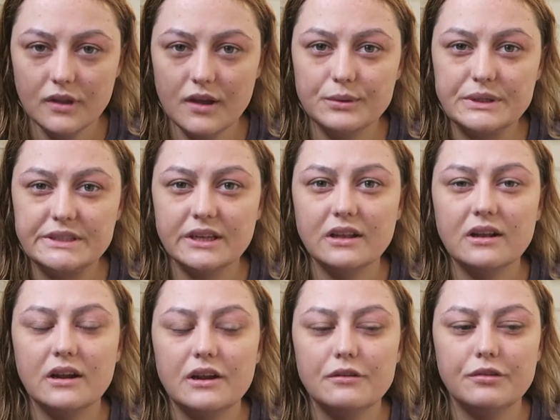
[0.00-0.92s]
I was
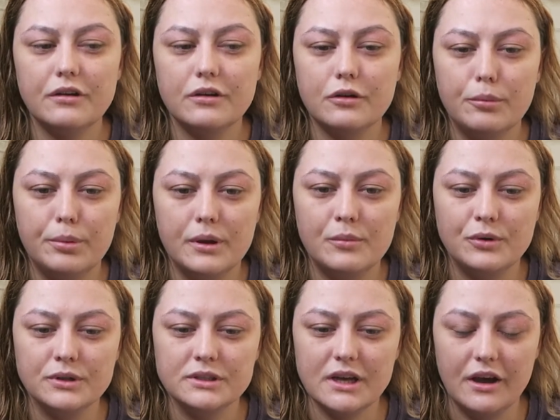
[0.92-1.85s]
still clear for a couple of
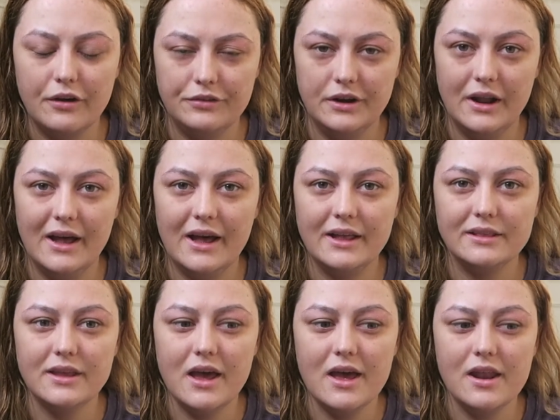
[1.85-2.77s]
months after that.
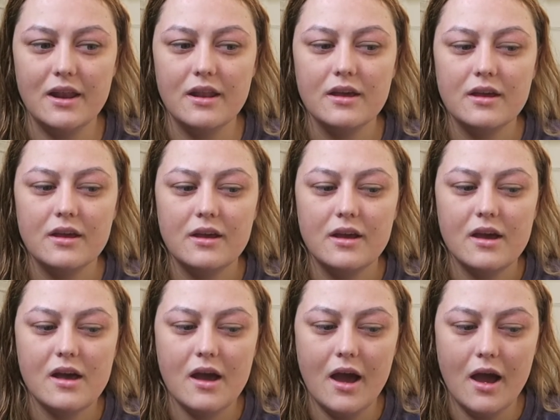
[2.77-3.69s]
And
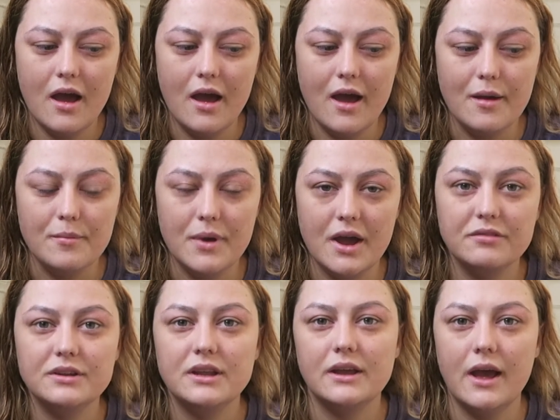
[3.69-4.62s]
then
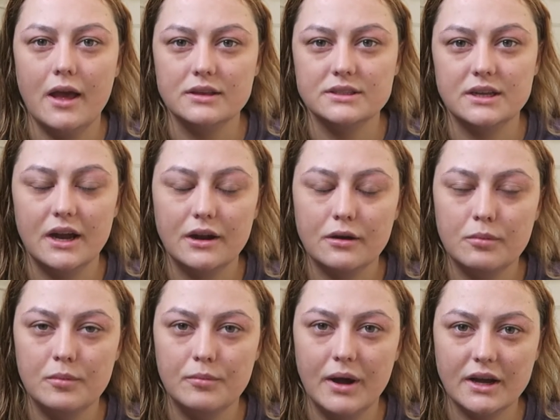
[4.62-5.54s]
everything started
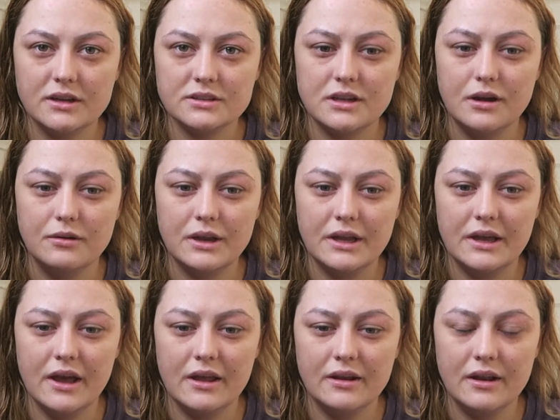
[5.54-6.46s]
coming back slowly
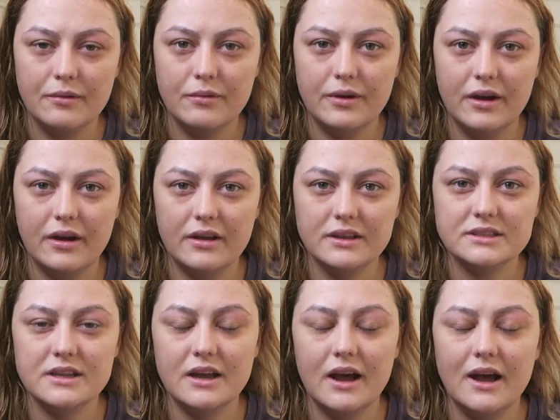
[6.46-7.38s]
again. Now,
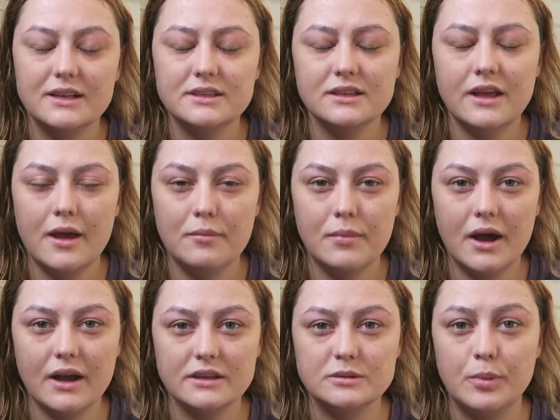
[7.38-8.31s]
it hasn't came
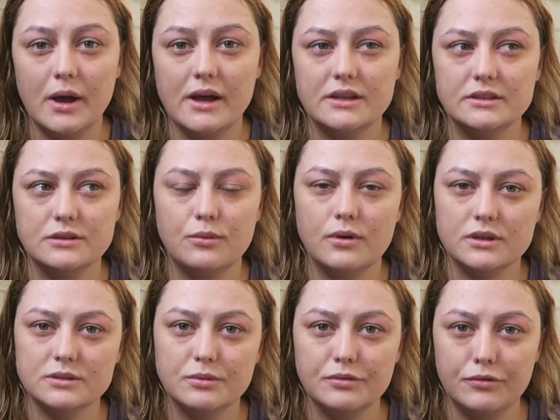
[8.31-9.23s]
back as bad as it
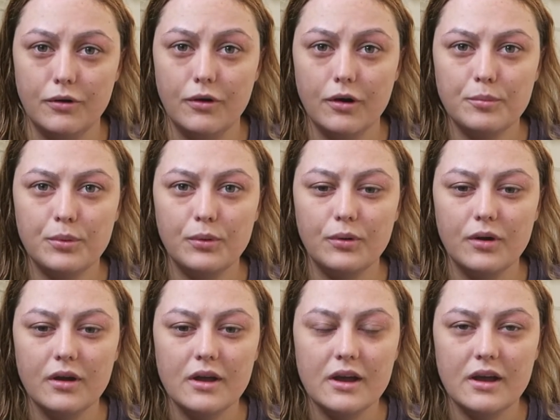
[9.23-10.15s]
was before,
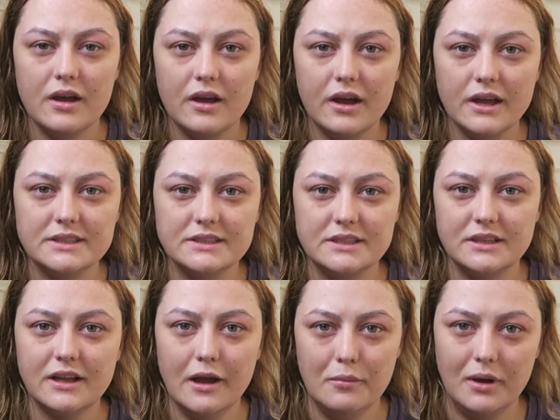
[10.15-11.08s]
but it
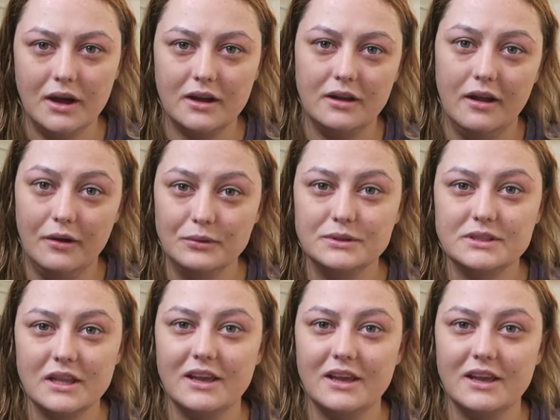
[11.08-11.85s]
still came back loads.